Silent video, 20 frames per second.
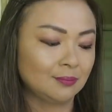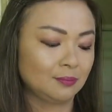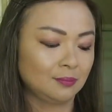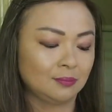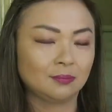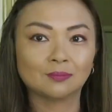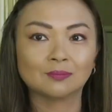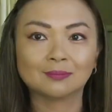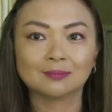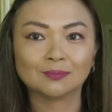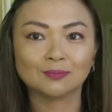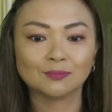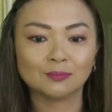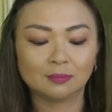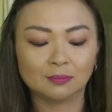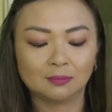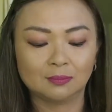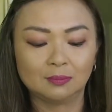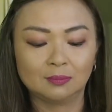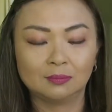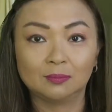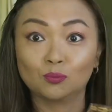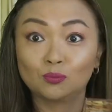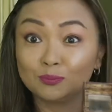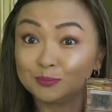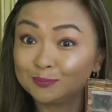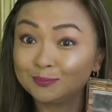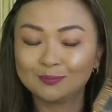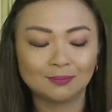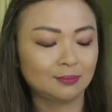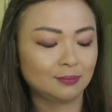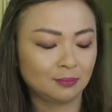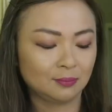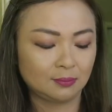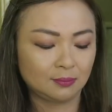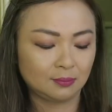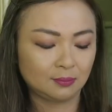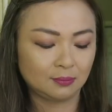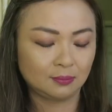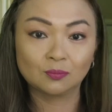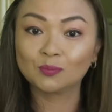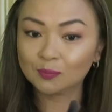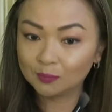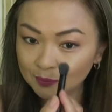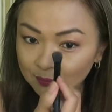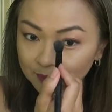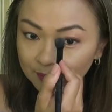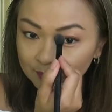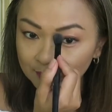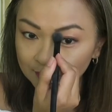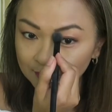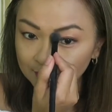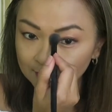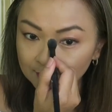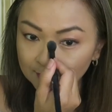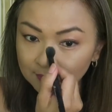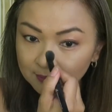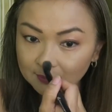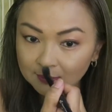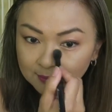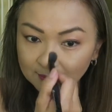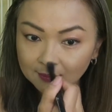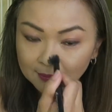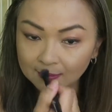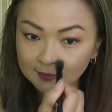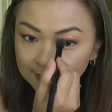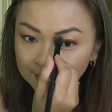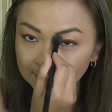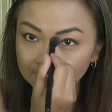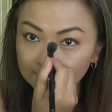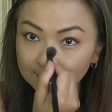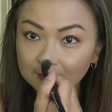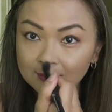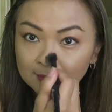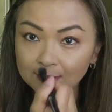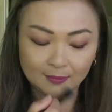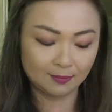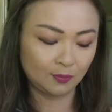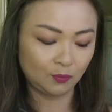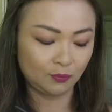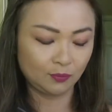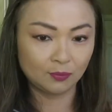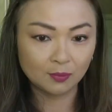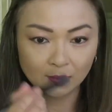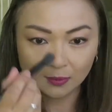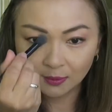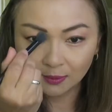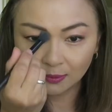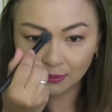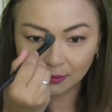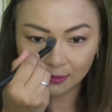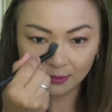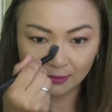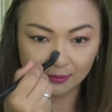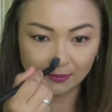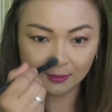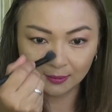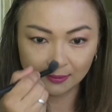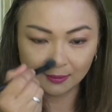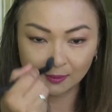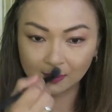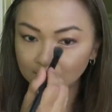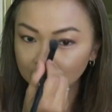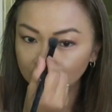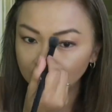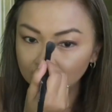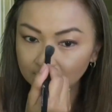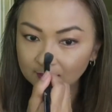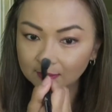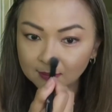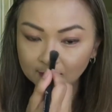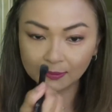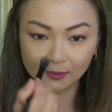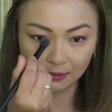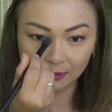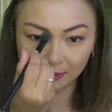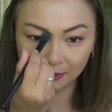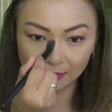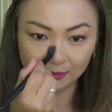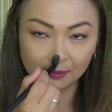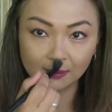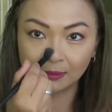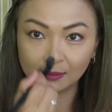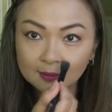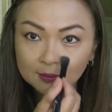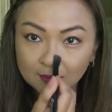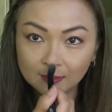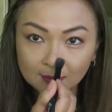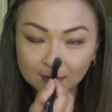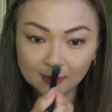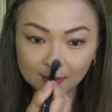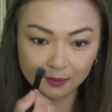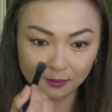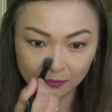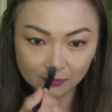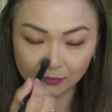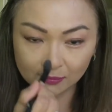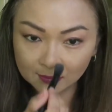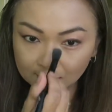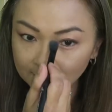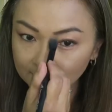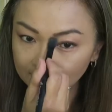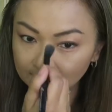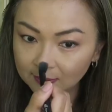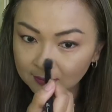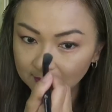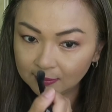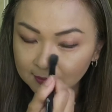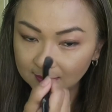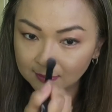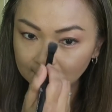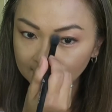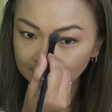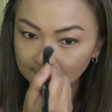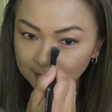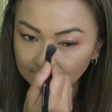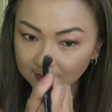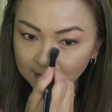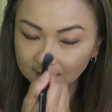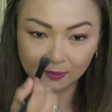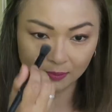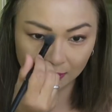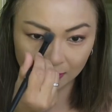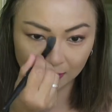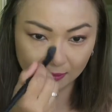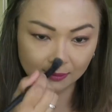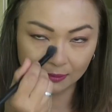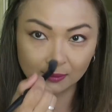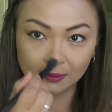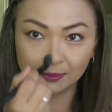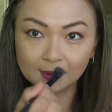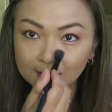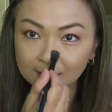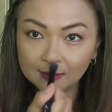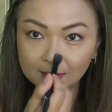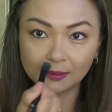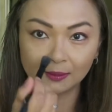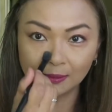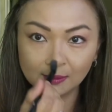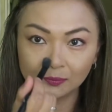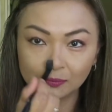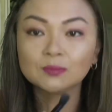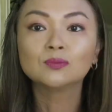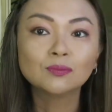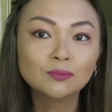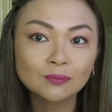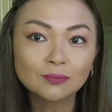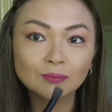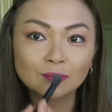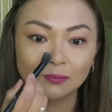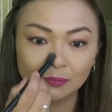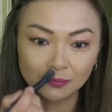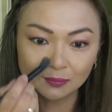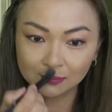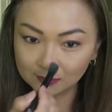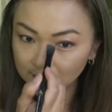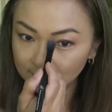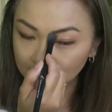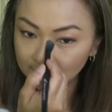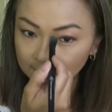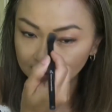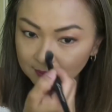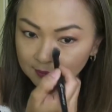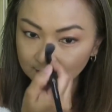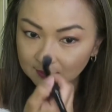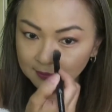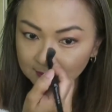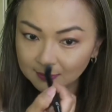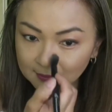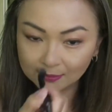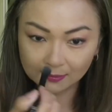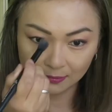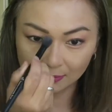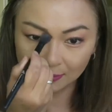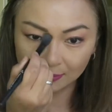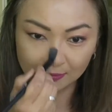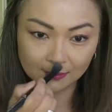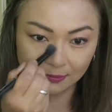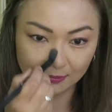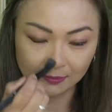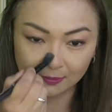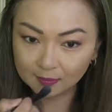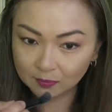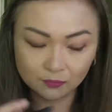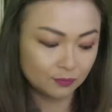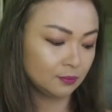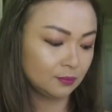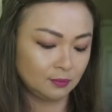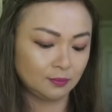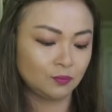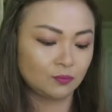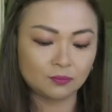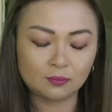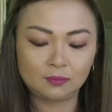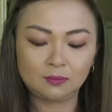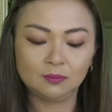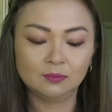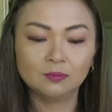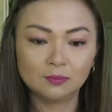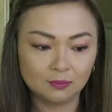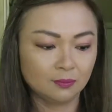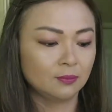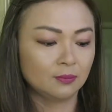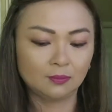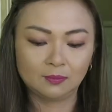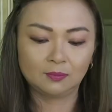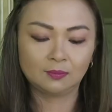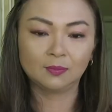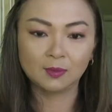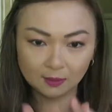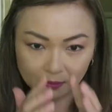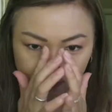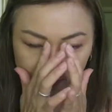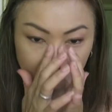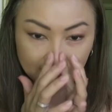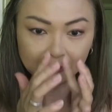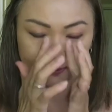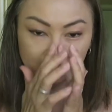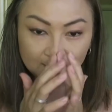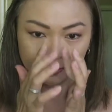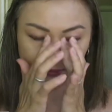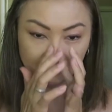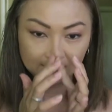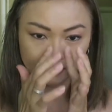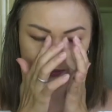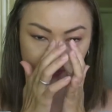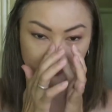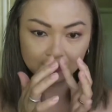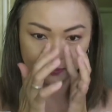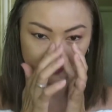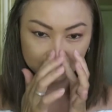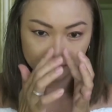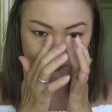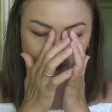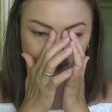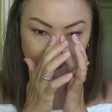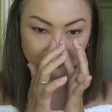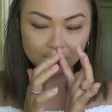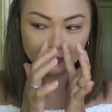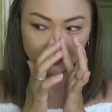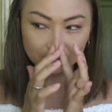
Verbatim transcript: So I'm just gonna do a little contouring on my nose to kind of enhance it a little bit. I really don't do this a lot and I'm just showing you how to do this and how